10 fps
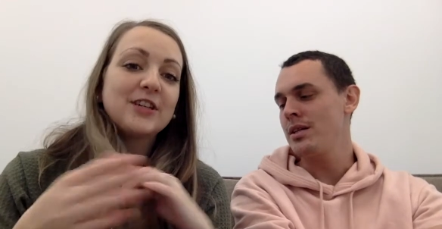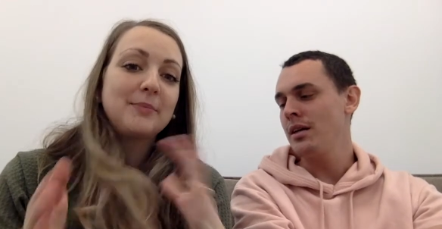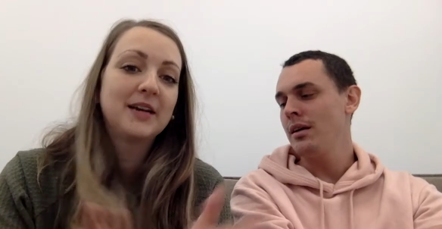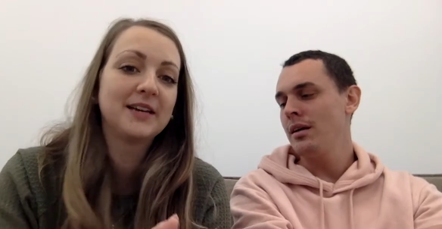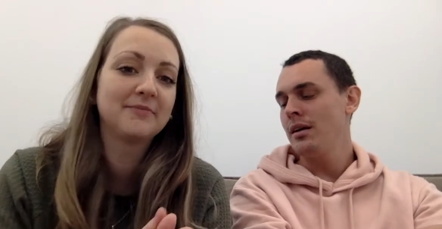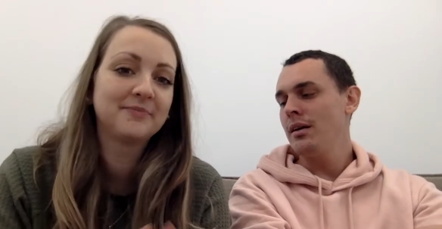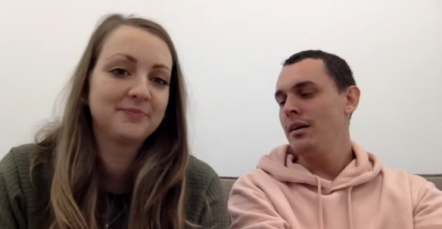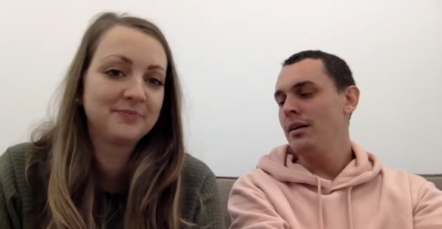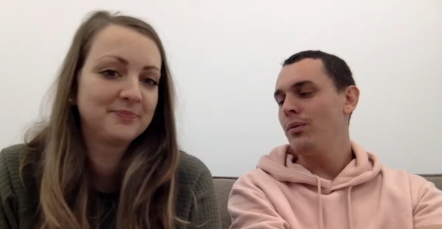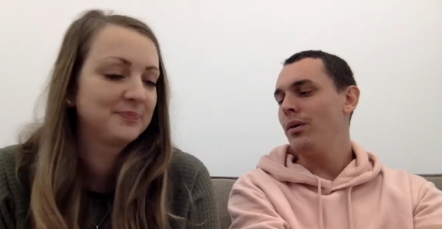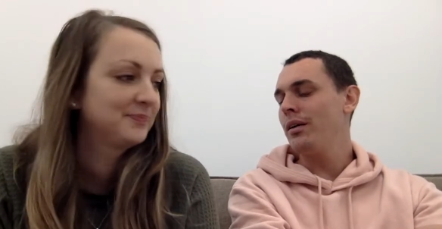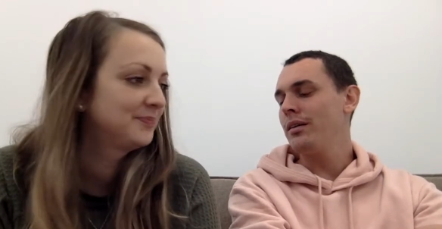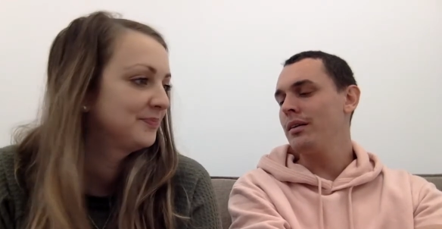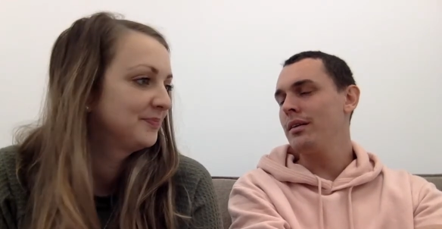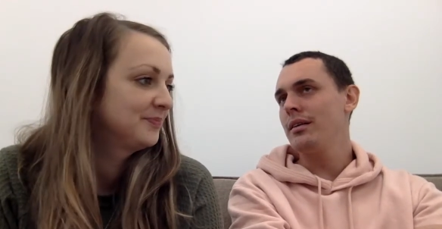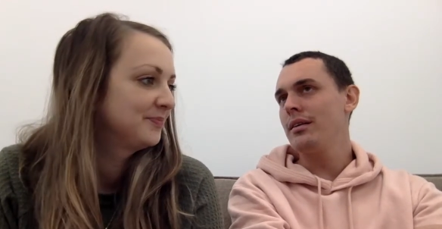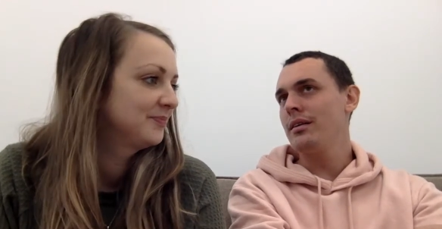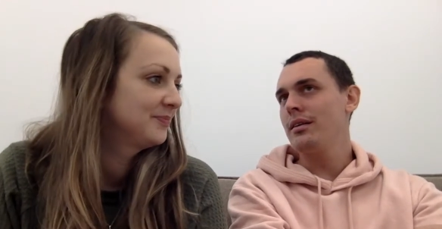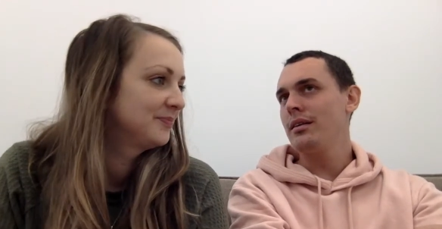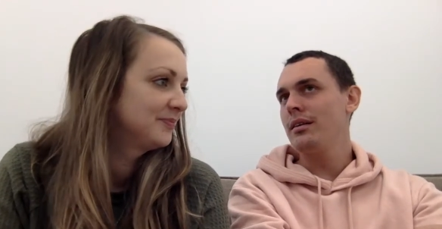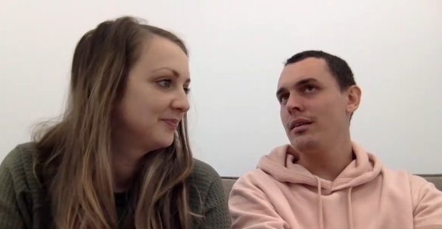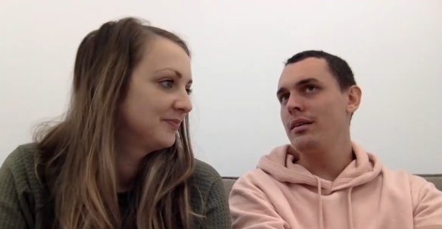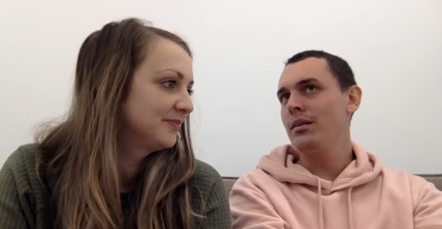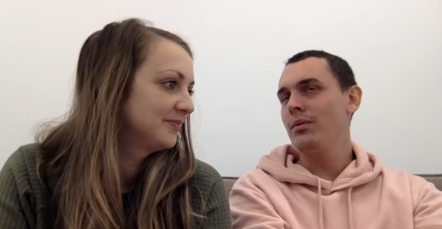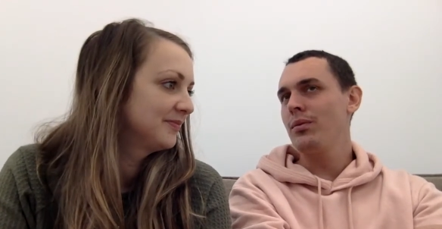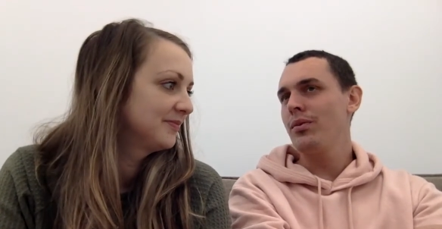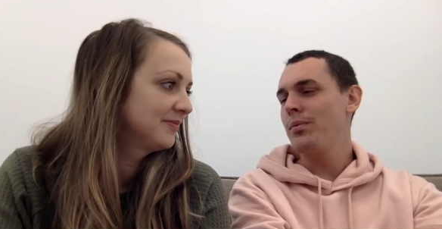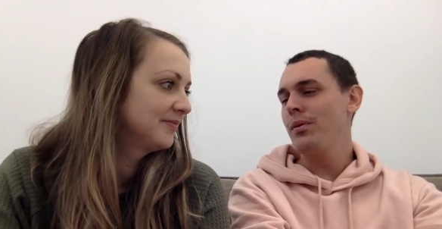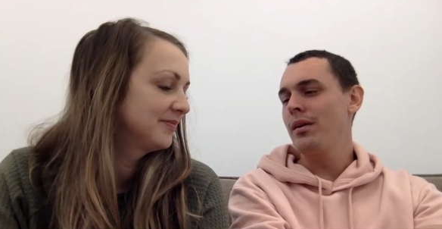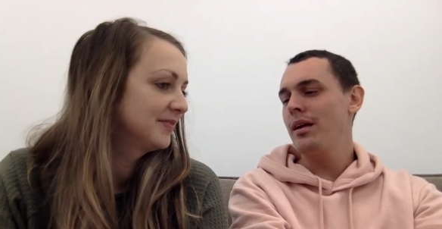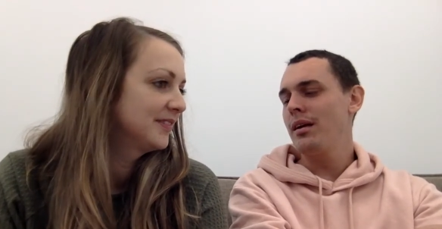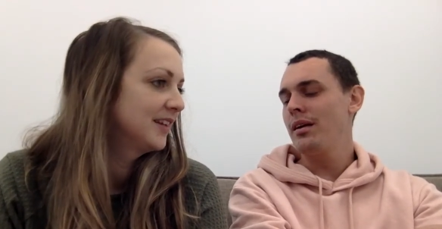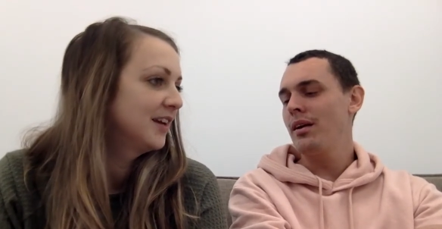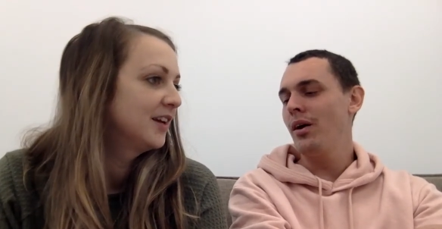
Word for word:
Speaker 1: up, honey. Well, what's the point of that?